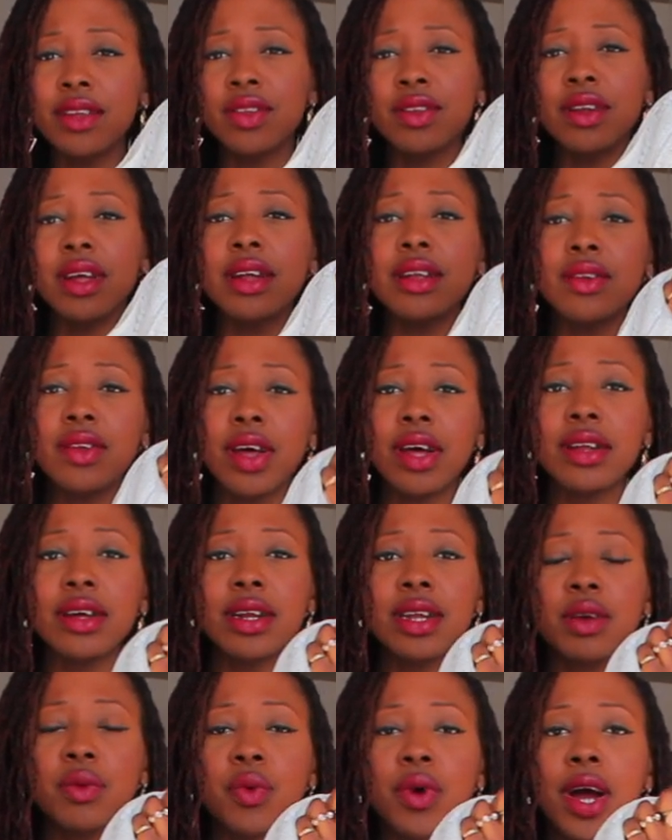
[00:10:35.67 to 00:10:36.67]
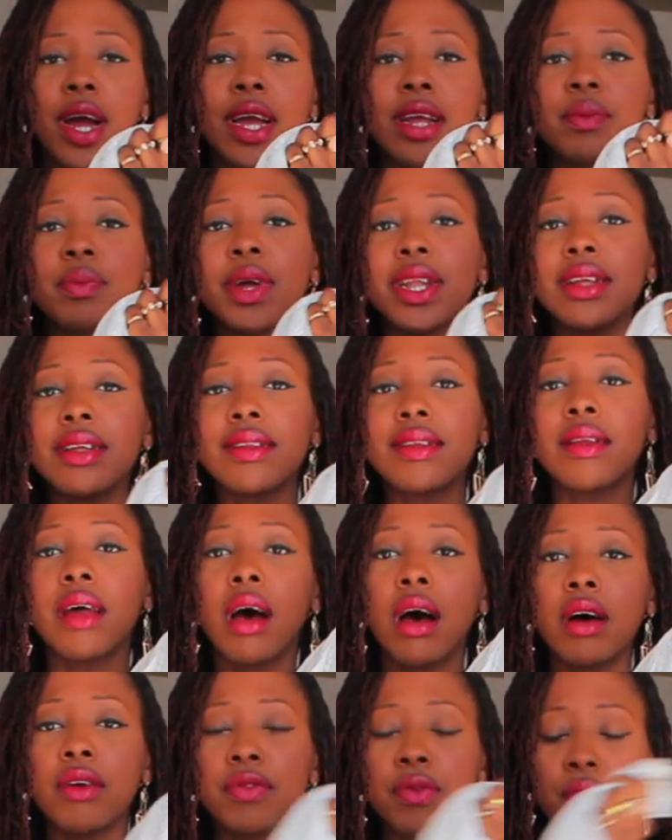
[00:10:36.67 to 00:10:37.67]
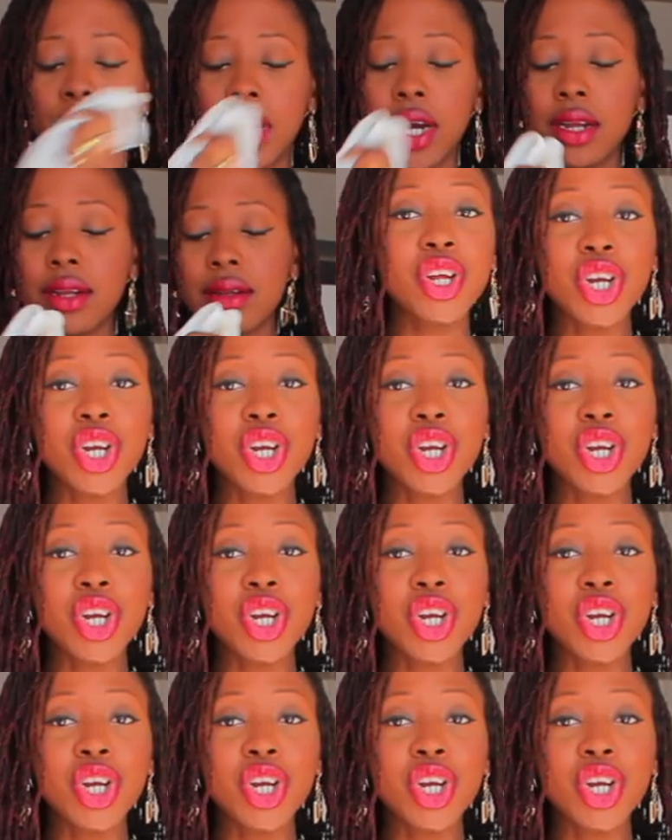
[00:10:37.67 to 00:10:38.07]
It's not totally white, but it's off-white.